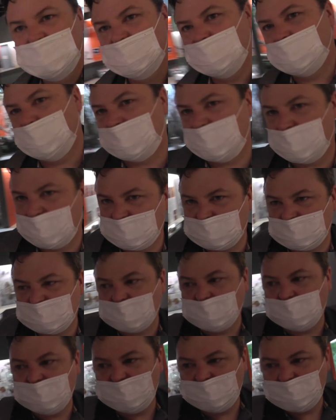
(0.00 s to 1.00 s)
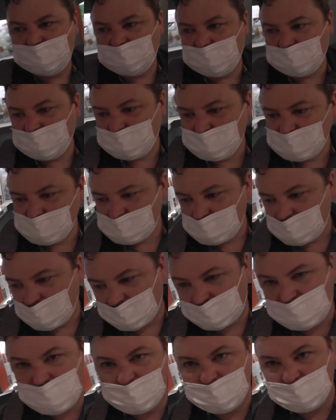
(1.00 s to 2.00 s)
What do they say? I
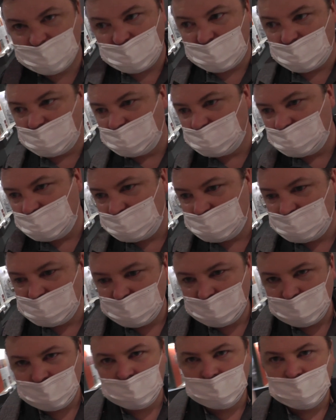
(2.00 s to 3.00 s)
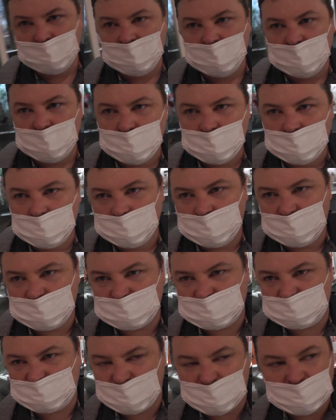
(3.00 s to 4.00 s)
could be wrong, but
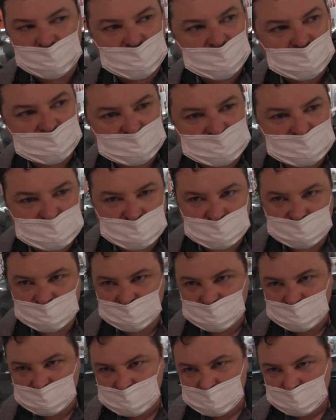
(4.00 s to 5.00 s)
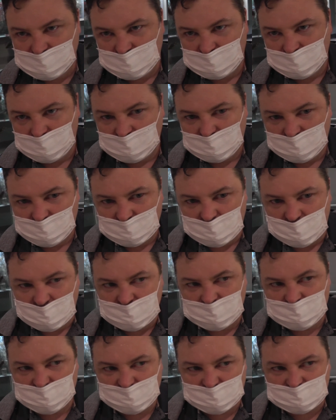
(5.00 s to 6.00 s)
Australia has
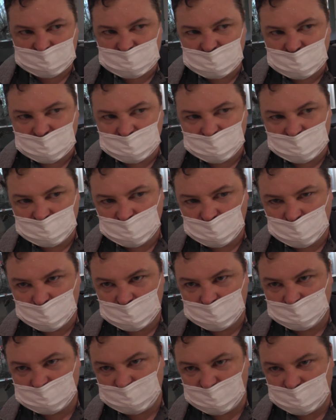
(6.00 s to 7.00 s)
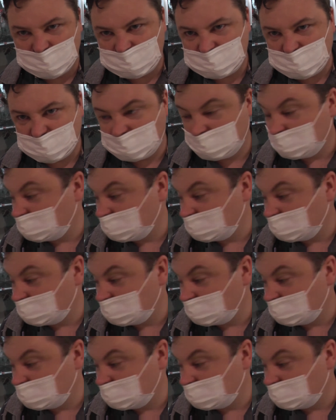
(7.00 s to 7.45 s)
8 of the 10 world's most deadly